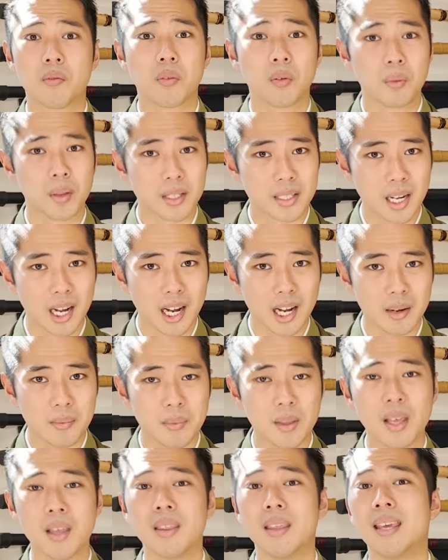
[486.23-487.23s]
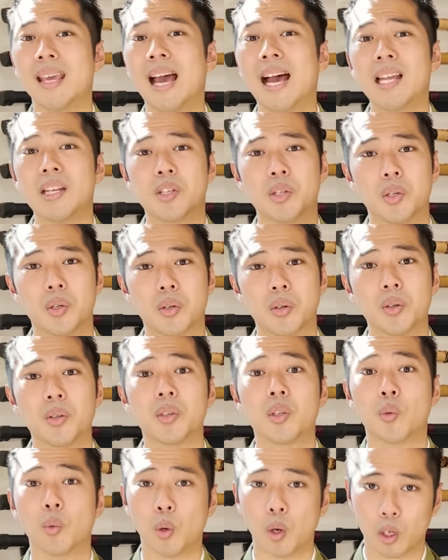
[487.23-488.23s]
from the time they enter
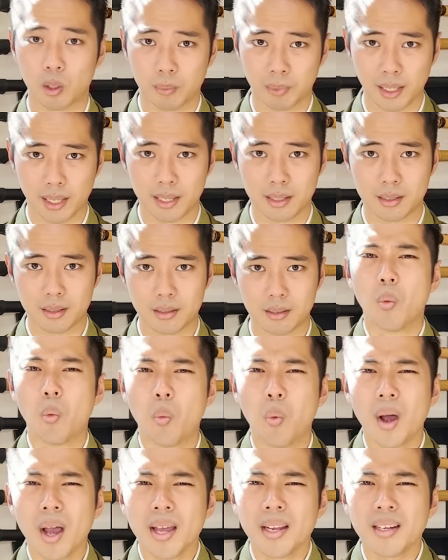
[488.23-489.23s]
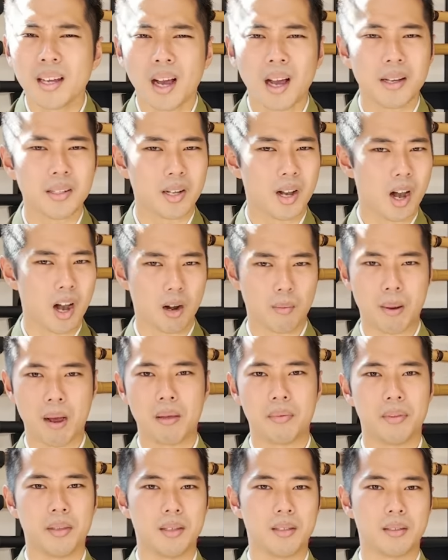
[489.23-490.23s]
the workplace. When I talk
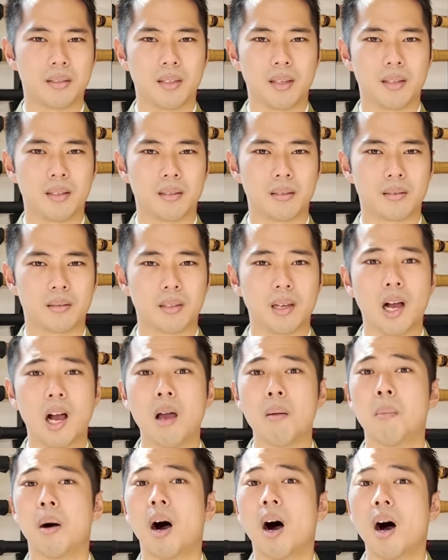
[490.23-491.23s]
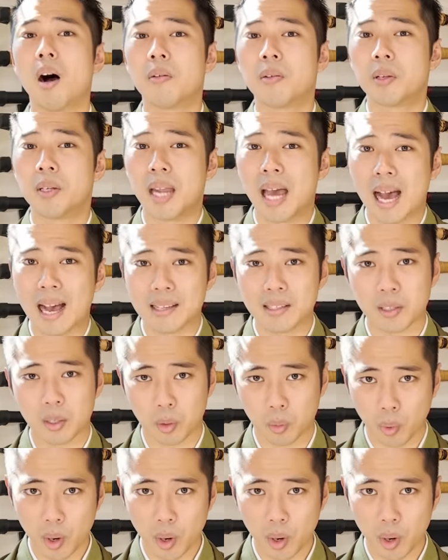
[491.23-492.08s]
about these things, I'm often asked the